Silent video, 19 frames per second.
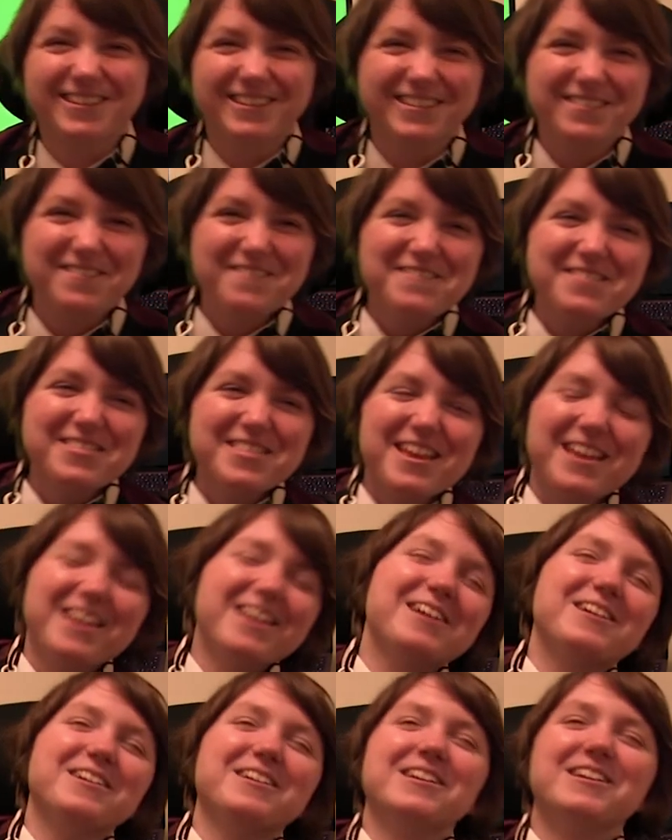it,
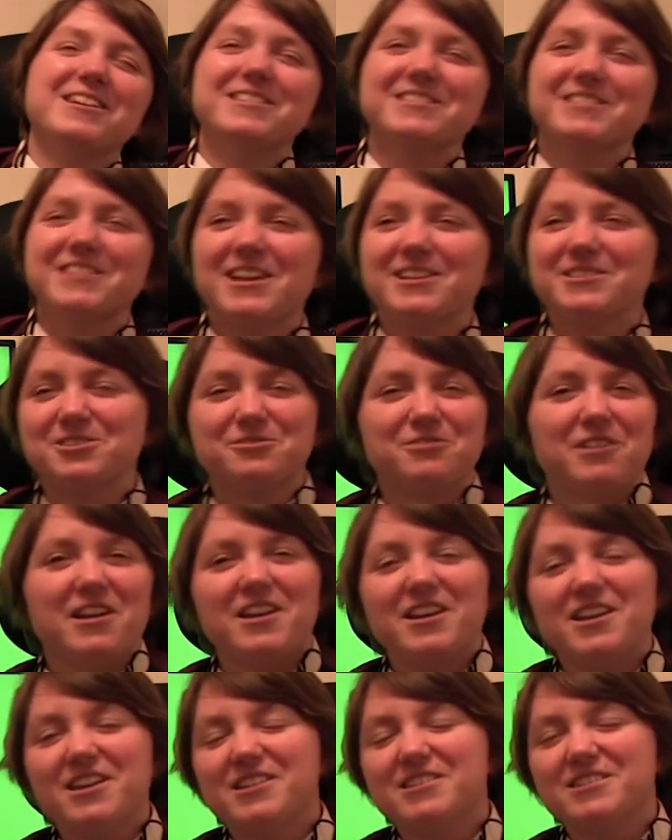it's it's
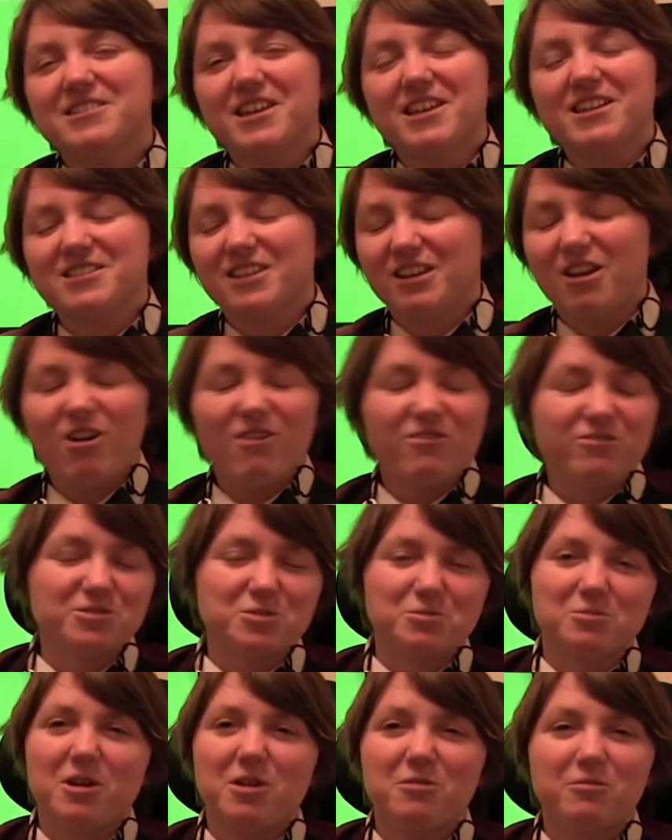great. He's he's a laugh
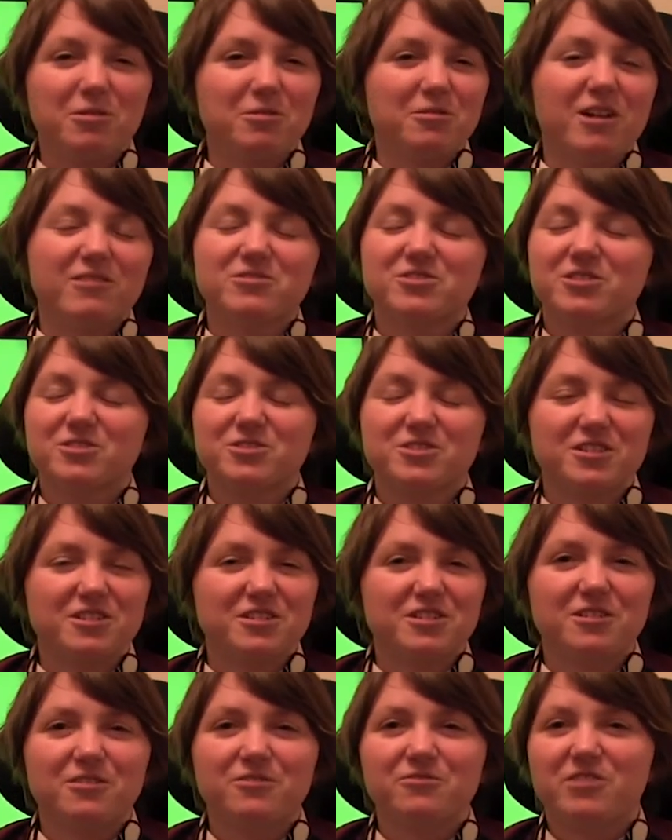as well. We all have such
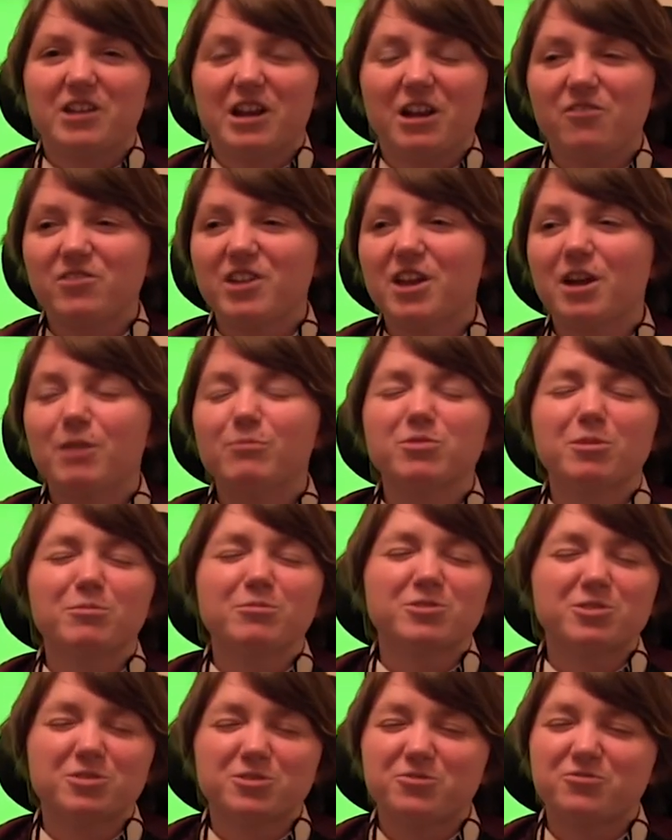a, a, funny laugh, and he comes up
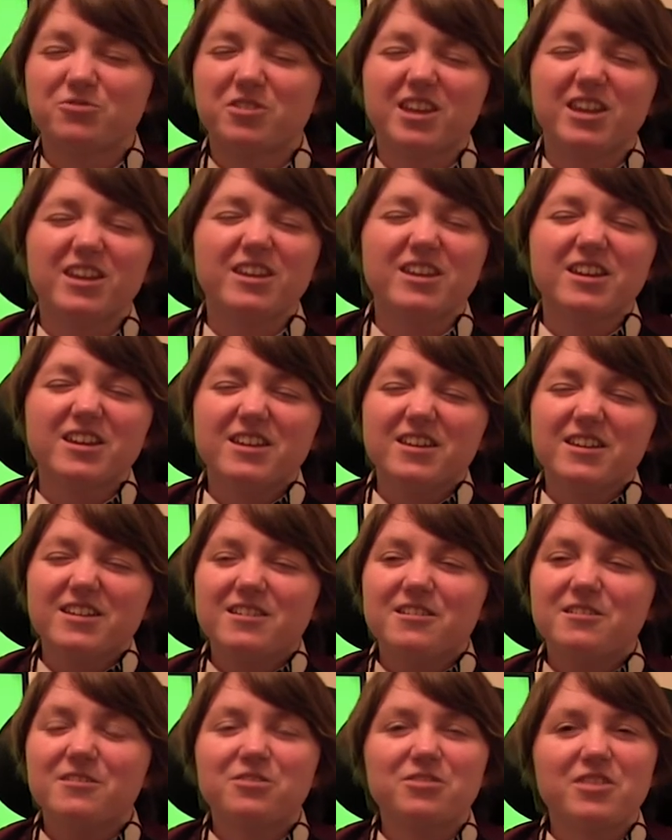with such funny
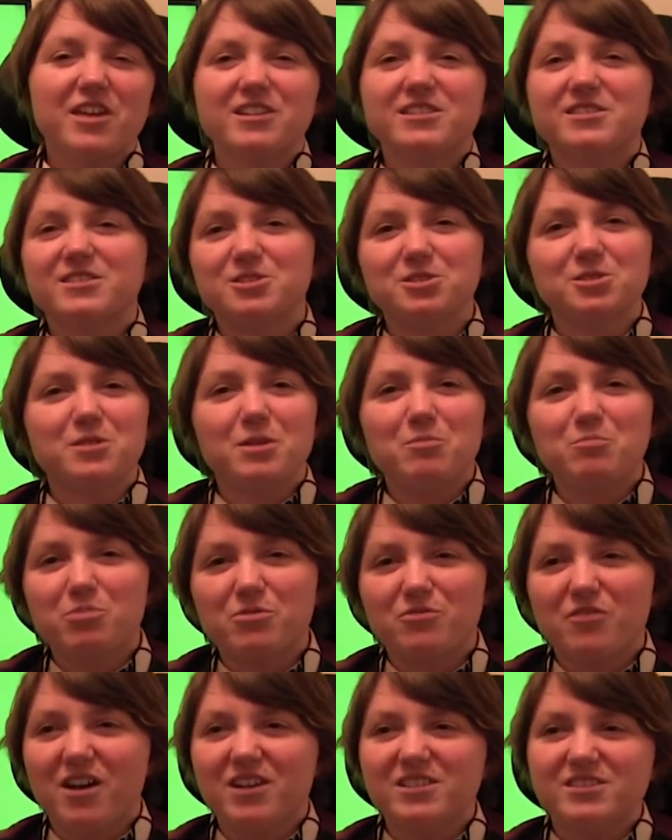things to do
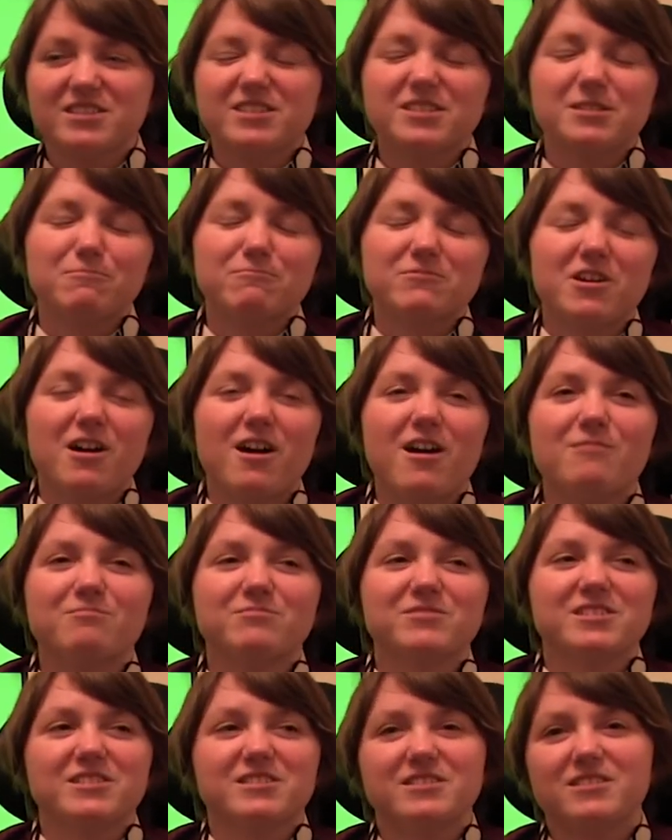improvising
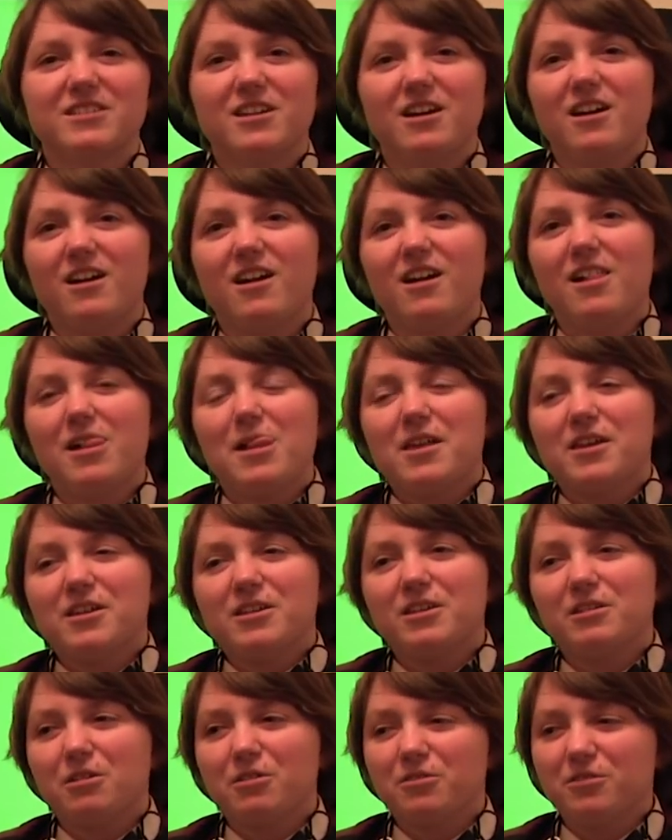sometimes, and uh,
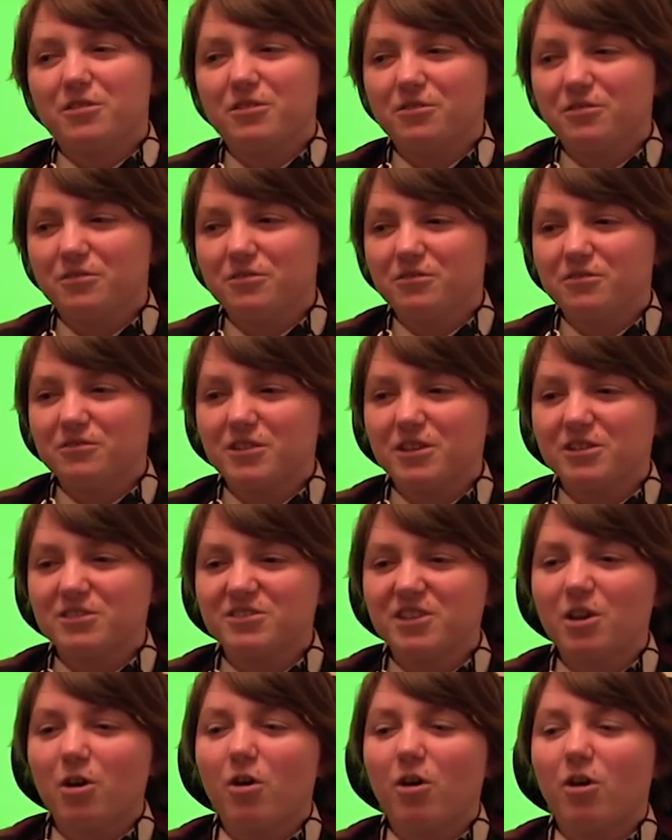you know you'll he'll
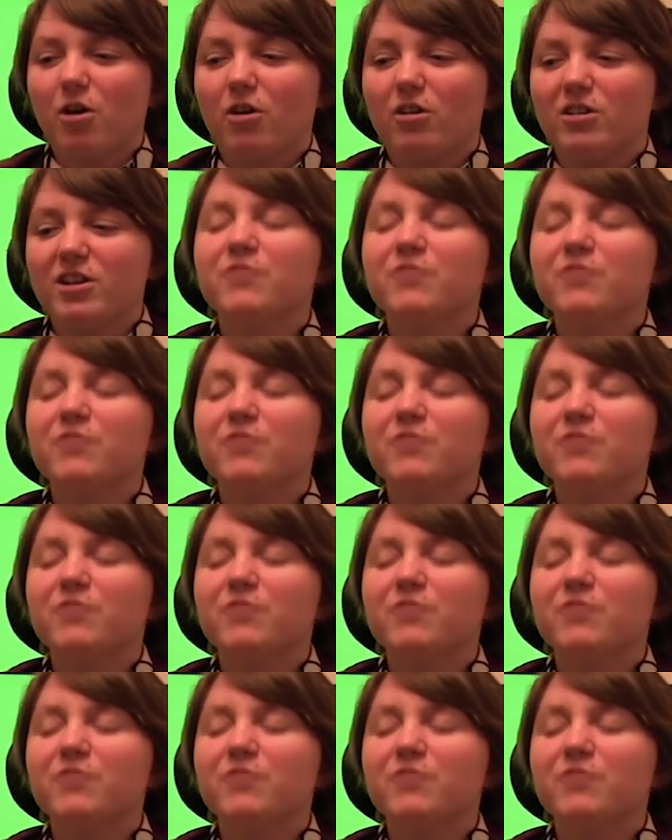say, "Oh,